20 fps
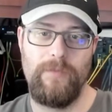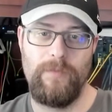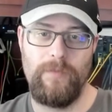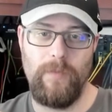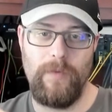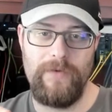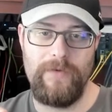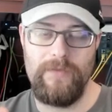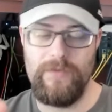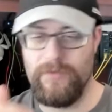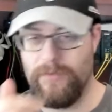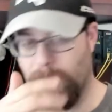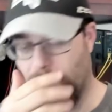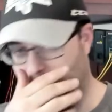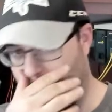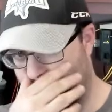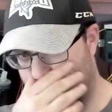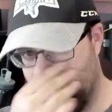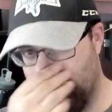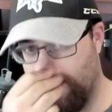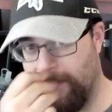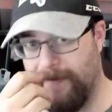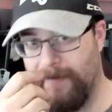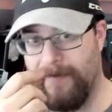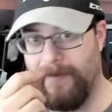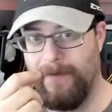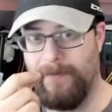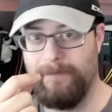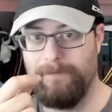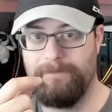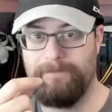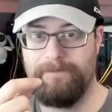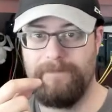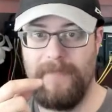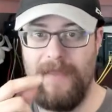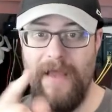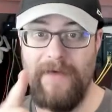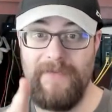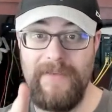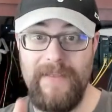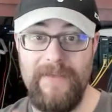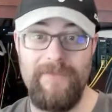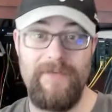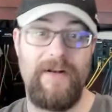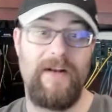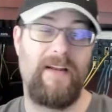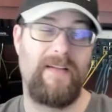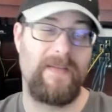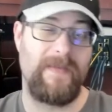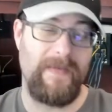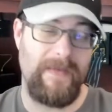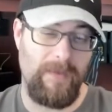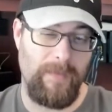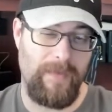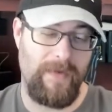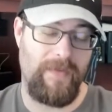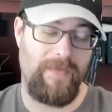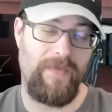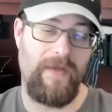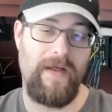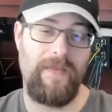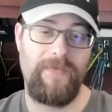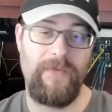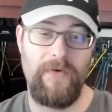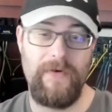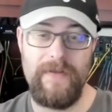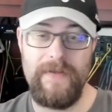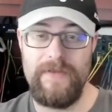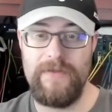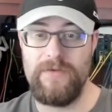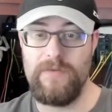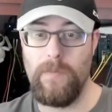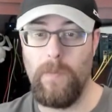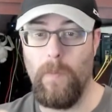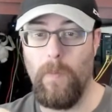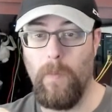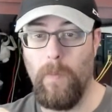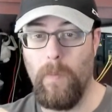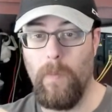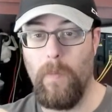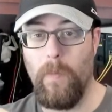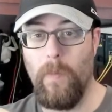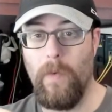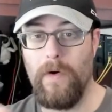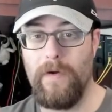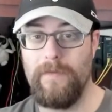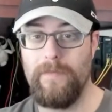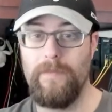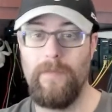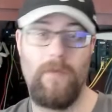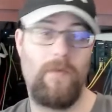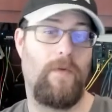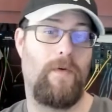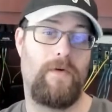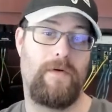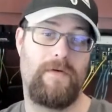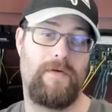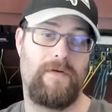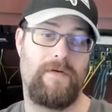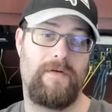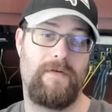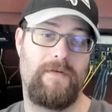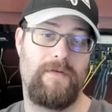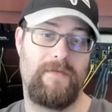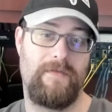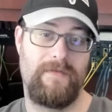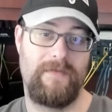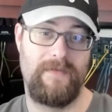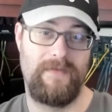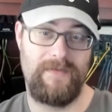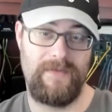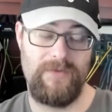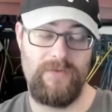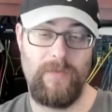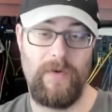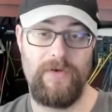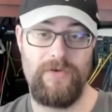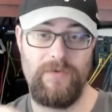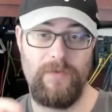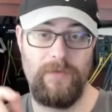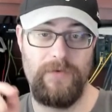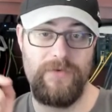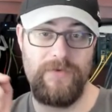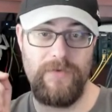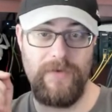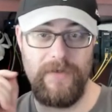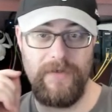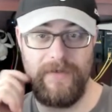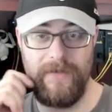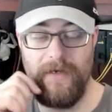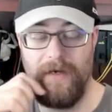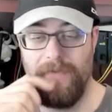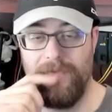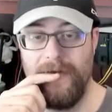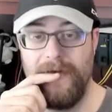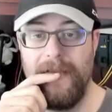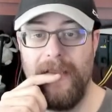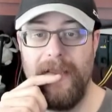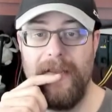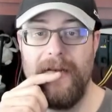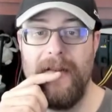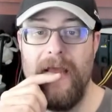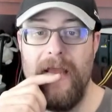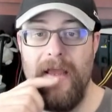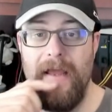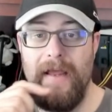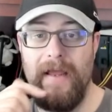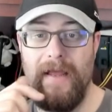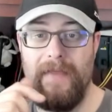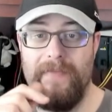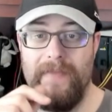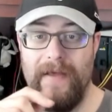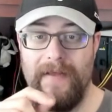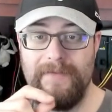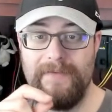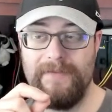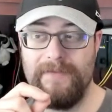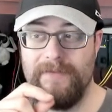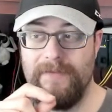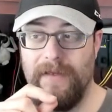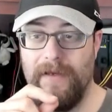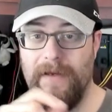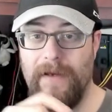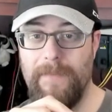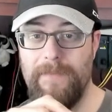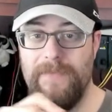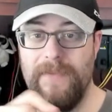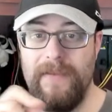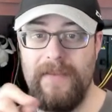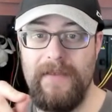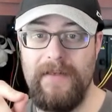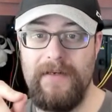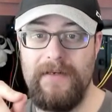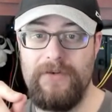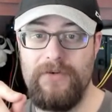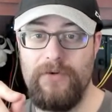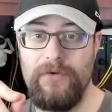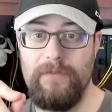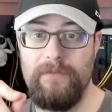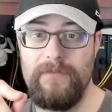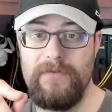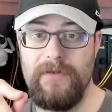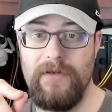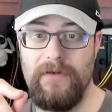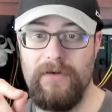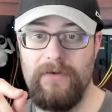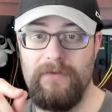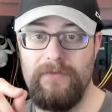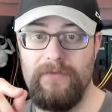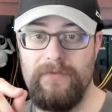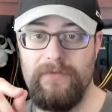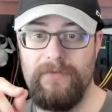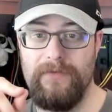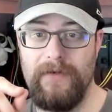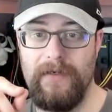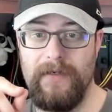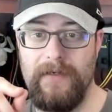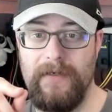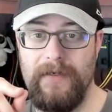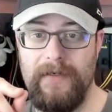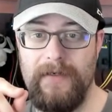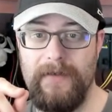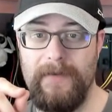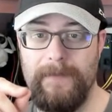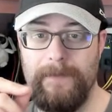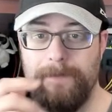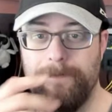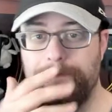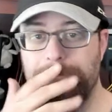what you just watched. Having given it a little bit of thought, there is one more situation in which you can deauthenticate, and that's I'm thinking in terms of a